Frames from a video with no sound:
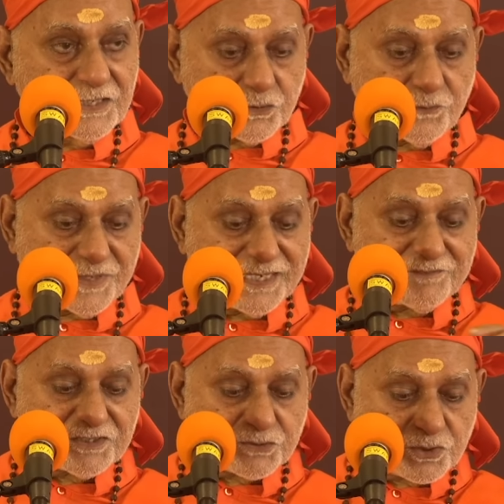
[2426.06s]
So
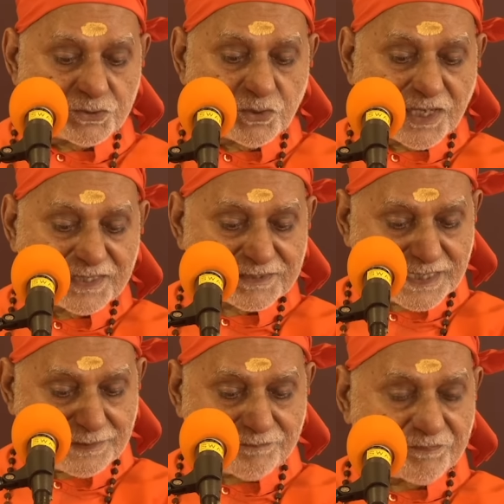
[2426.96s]
whenever
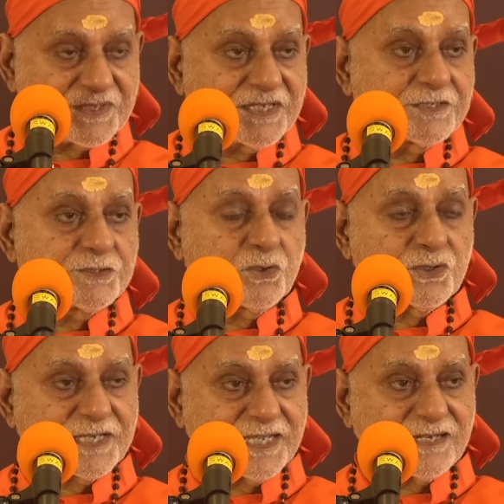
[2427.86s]
sukha-dukkhas come,
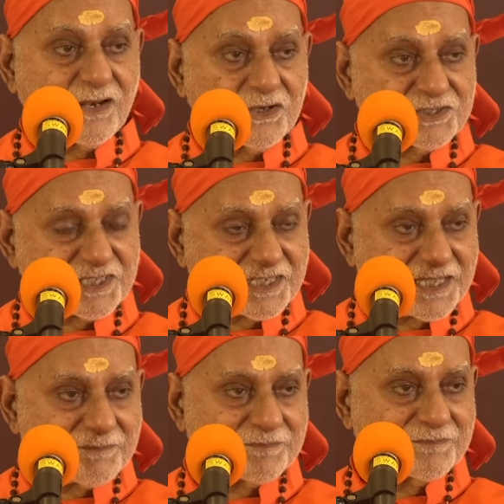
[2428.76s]
don't get lost
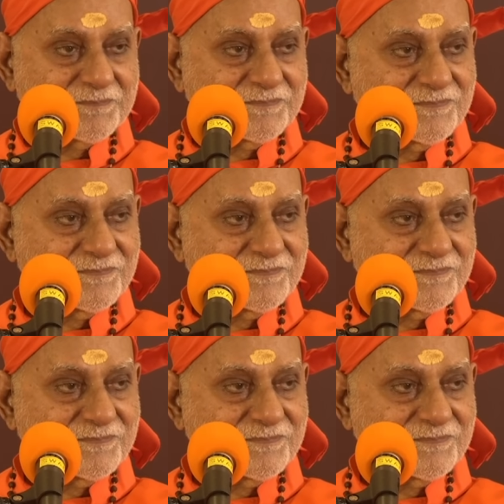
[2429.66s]
in them.